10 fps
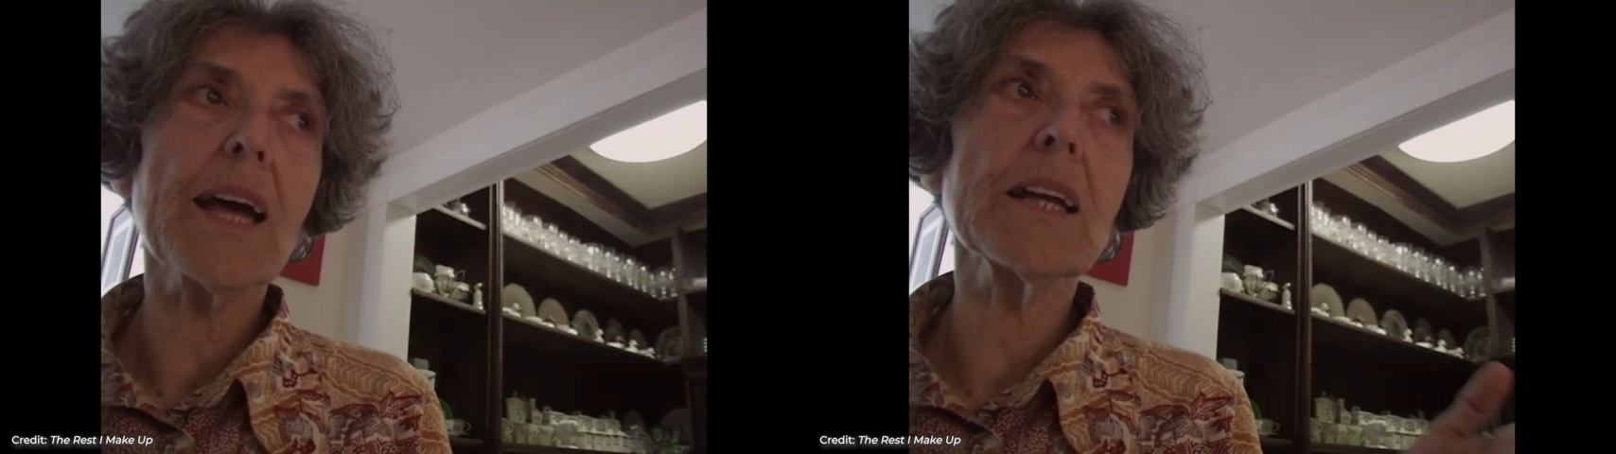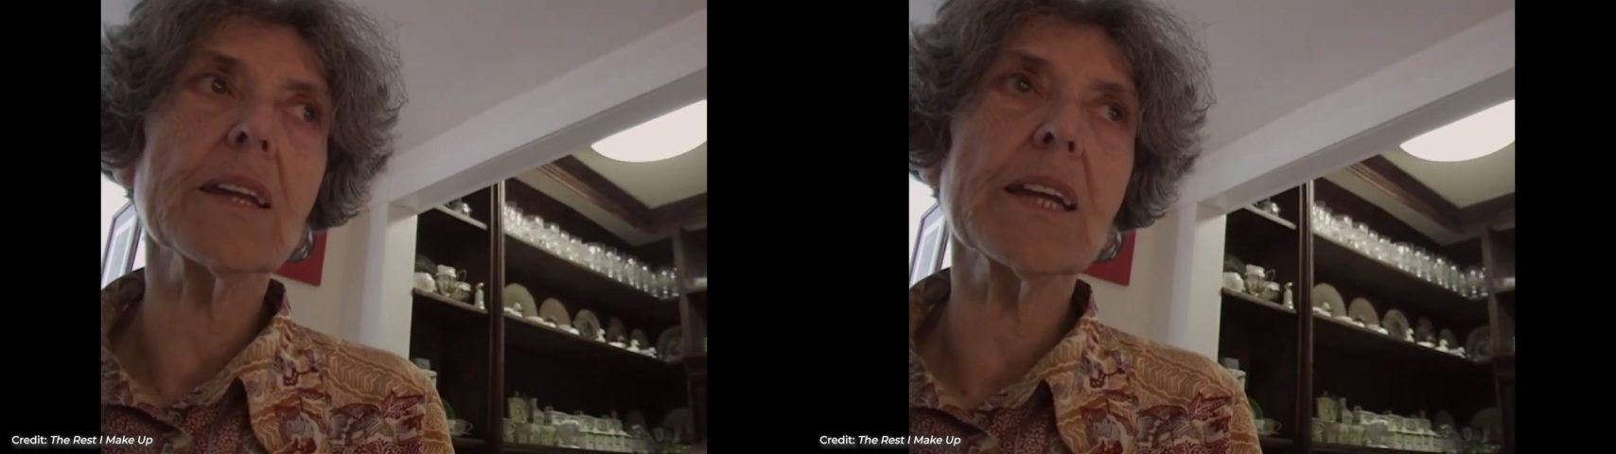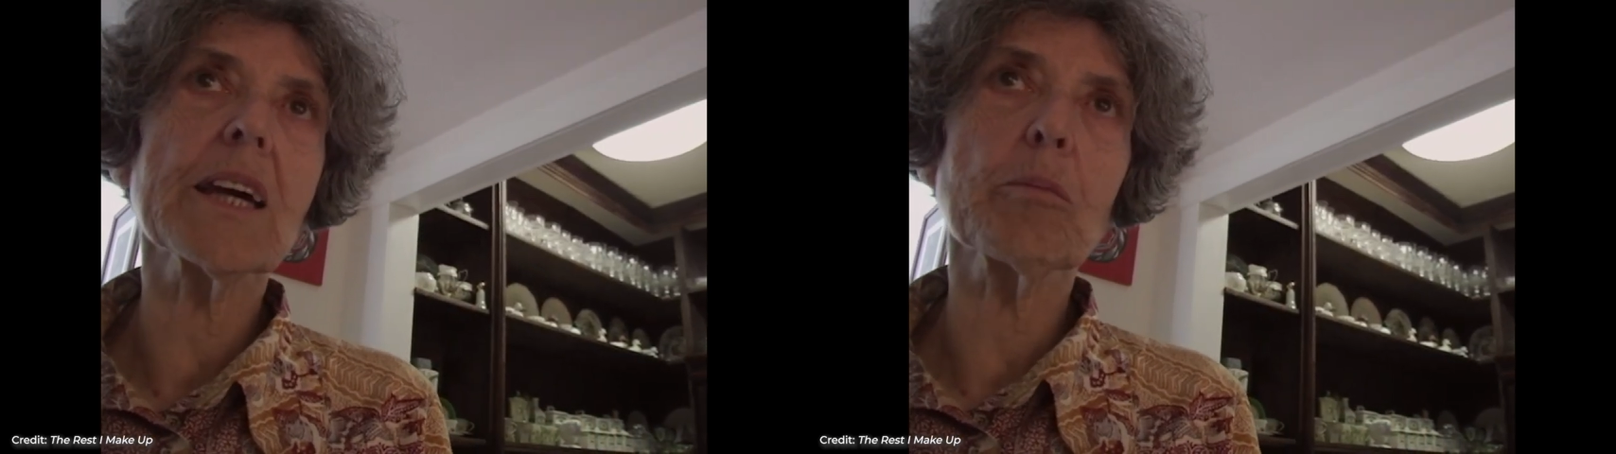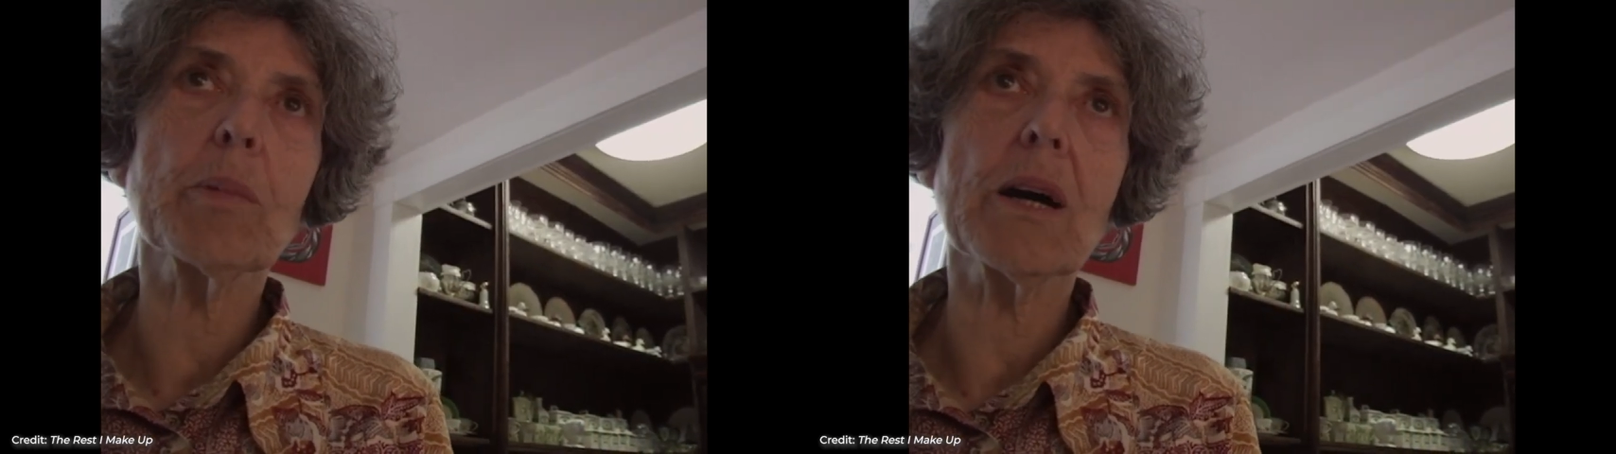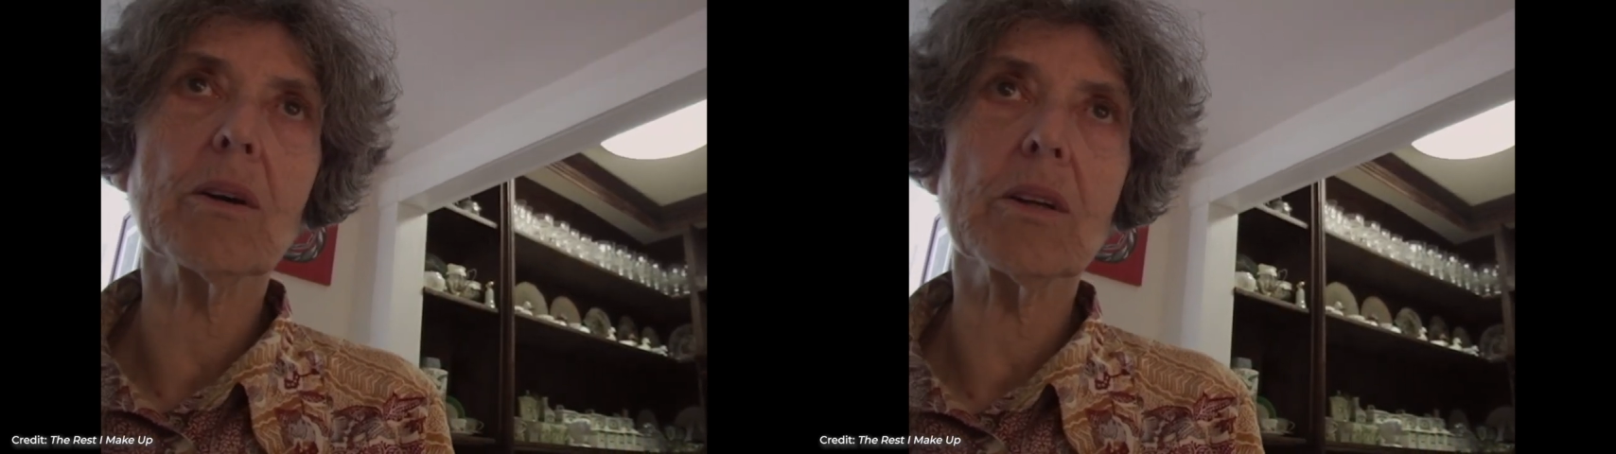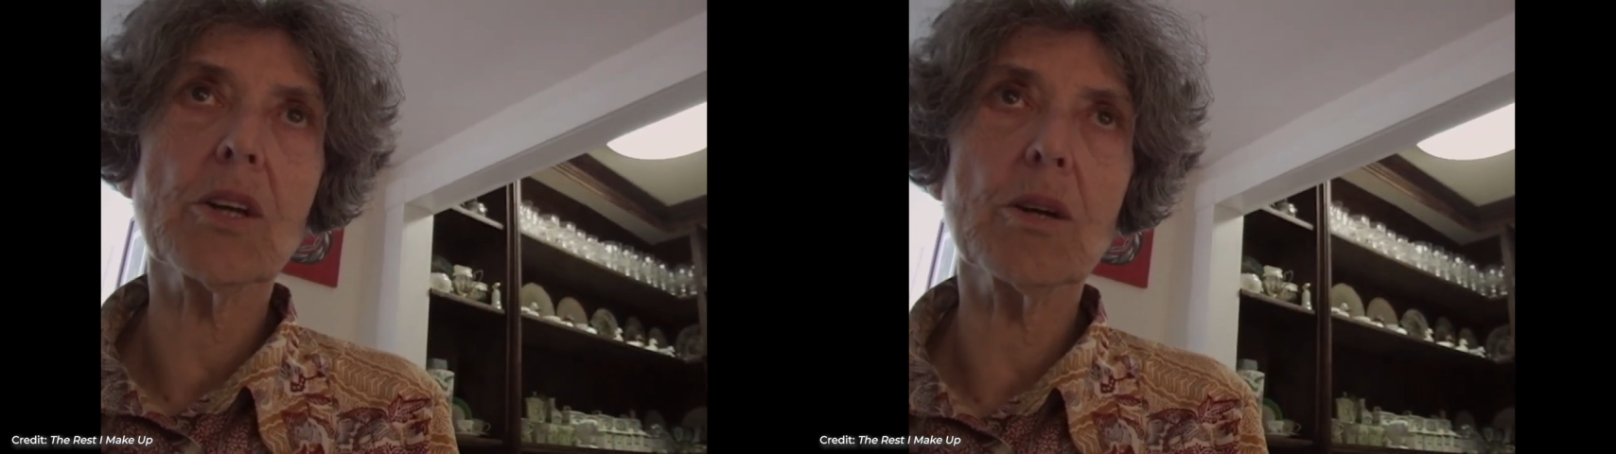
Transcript: anything about